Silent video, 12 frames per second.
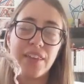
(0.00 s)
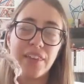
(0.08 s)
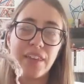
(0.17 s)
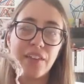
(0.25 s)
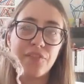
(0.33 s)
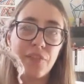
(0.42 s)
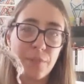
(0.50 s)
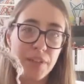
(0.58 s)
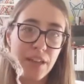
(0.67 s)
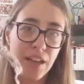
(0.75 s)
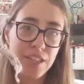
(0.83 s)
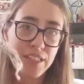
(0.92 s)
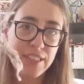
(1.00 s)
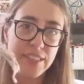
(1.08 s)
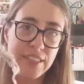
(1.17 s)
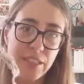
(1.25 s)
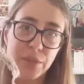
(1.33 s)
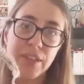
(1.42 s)
the Fibonacci
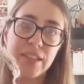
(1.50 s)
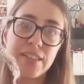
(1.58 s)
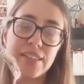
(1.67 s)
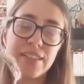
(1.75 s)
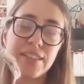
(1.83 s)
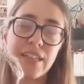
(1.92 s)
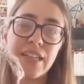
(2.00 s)
sequence.